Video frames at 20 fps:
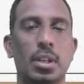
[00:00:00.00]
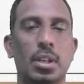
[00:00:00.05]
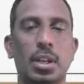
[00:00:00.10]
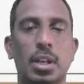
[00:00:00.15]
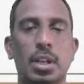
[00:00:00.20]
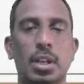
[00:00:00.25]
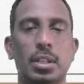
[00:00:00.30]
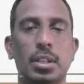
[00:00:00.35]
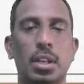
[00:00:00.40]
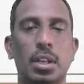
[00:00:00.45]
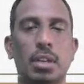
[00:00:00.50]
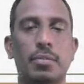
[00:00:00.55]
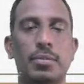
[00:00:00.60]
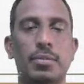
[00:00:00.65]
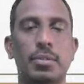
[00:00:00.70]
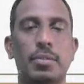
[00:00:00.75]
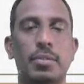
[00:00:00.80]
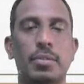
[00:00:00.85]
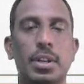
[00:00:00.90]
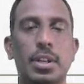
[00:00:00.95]
and the left
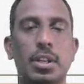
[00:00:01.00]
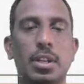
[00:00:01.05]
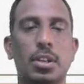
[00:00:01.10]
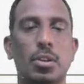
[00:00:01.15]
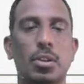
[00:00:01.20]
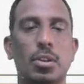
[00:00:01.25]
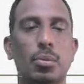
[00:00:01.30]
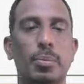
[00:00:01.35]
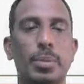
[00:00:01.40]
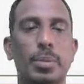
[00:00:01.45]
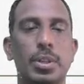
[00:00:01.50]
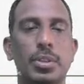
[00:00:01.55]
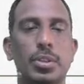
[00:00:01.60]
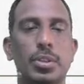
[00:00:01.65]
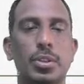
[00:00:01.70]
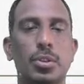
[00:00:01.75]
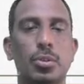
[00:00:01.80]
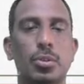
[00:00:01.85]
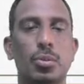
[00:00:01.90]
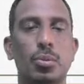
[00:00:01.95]
ventricle opens
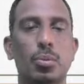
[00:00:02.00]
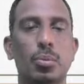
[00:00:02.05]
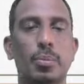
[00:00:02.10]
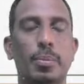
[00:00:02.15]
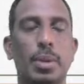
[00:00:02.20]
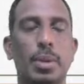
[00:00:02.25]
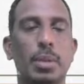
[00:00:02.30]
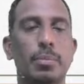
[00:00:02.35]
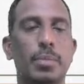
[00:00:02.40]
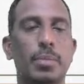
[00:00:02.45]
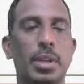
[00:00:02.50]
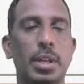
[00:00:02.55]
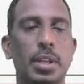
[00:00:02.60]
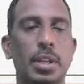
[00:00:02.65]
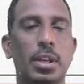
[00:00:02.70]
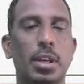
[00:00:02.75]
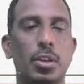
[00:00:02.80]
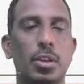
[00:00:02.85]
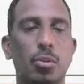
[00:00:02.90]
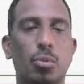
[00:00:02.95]
into pulmonary
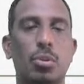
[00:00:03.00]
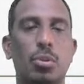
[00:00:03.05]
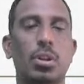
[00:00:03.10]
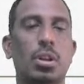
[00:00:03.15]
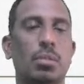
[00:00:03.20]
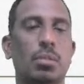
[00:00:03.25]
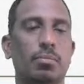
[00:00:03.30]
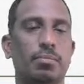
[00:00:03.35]
aorta.